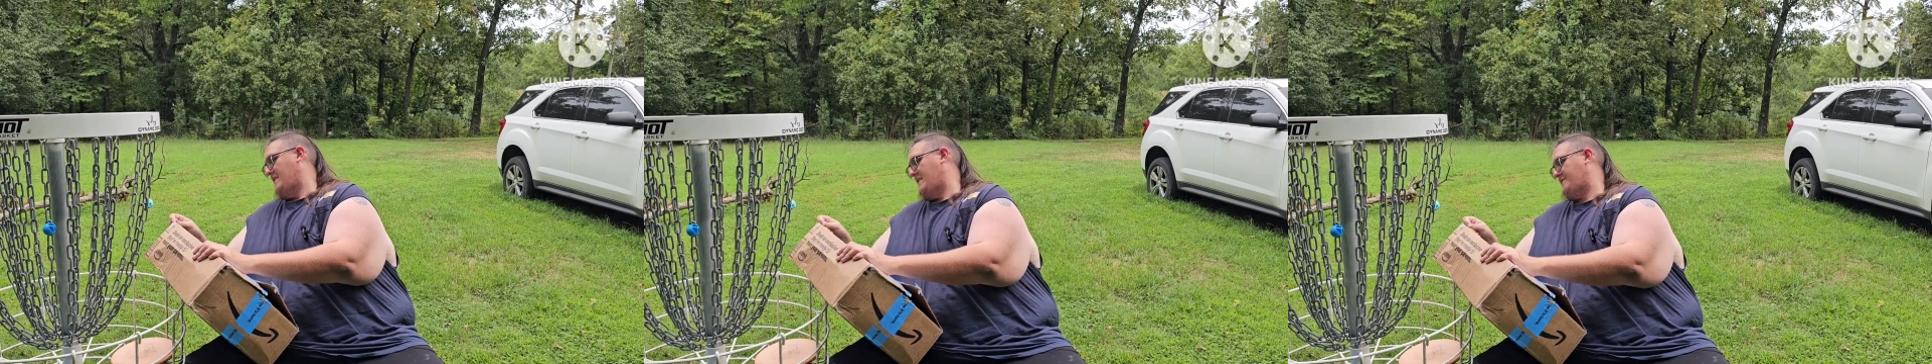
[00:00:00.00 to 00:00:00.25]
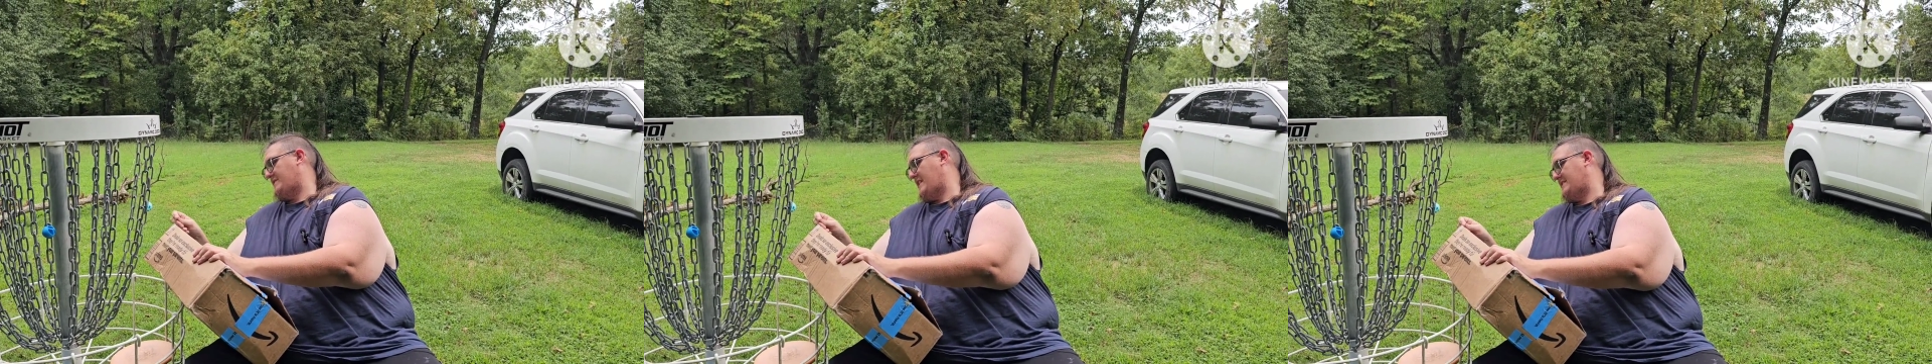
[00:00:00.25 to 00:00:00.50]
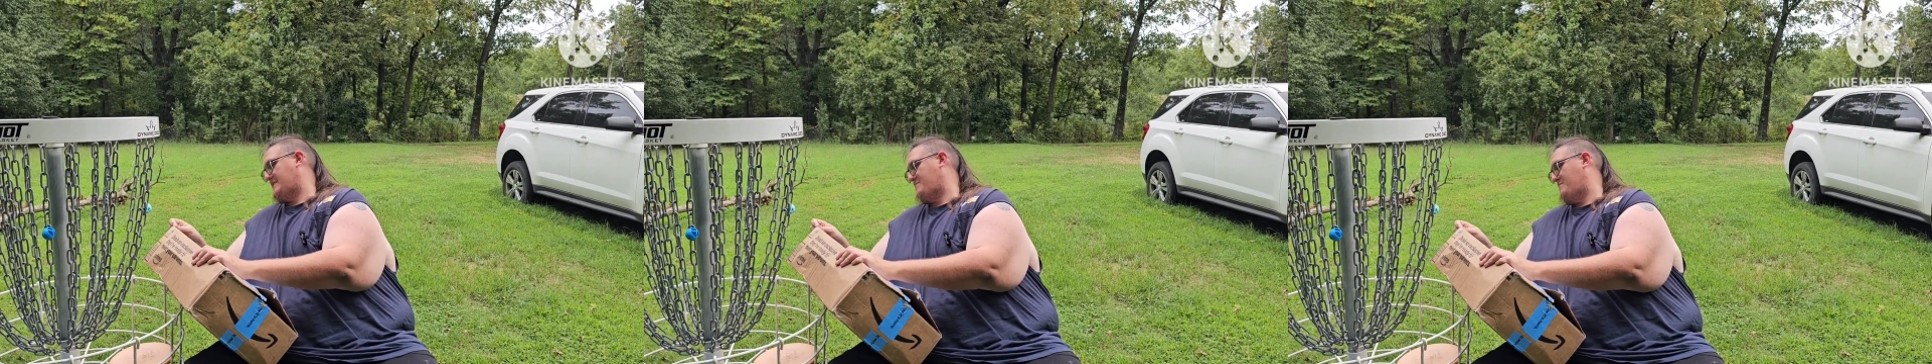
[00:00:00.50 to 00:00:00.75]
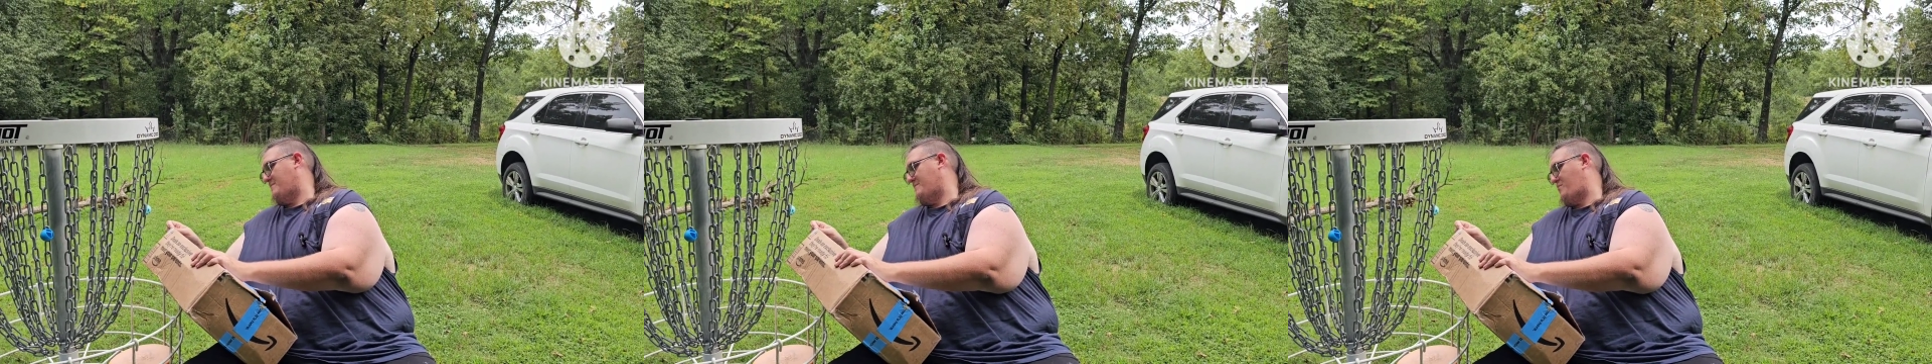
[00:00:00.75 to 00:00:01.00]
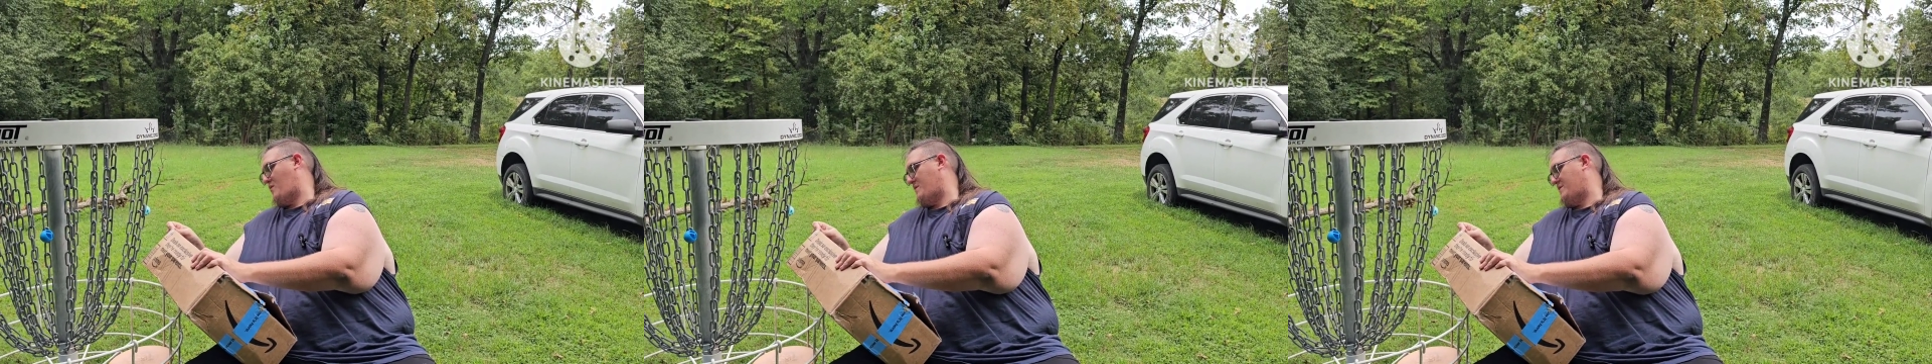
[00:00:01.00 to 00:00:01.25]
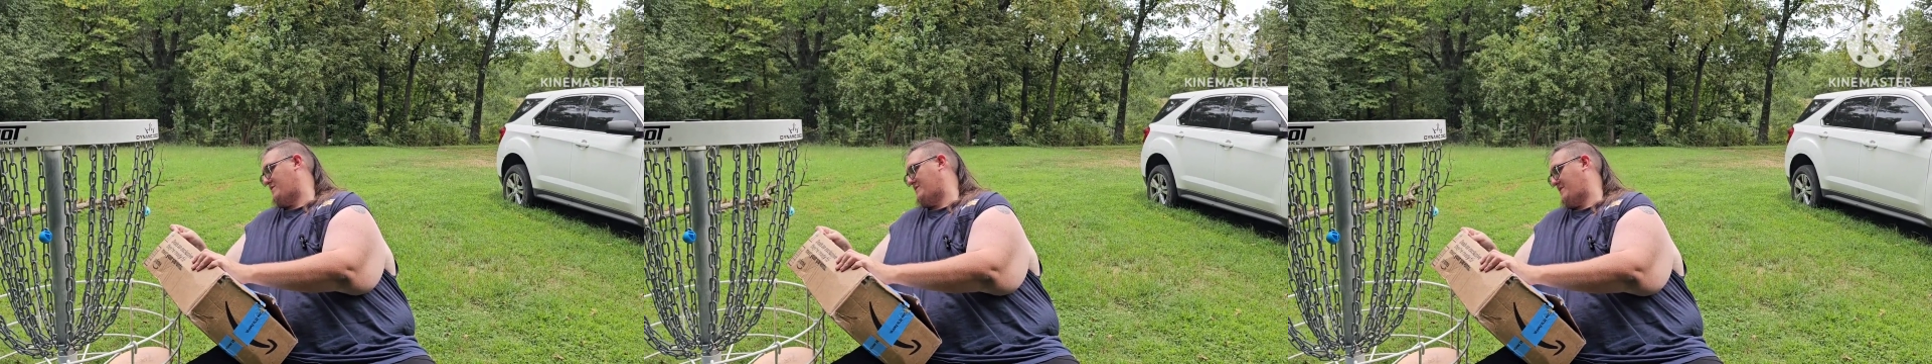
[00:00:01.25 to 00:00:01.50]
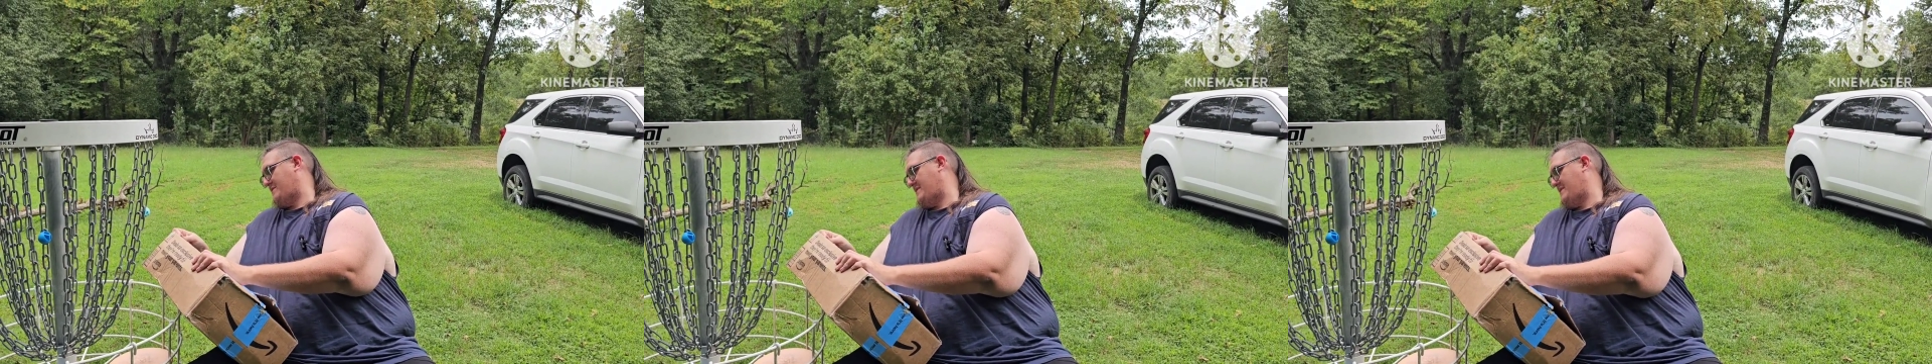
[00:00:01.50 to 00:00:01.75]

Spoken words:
I have to take some pointers on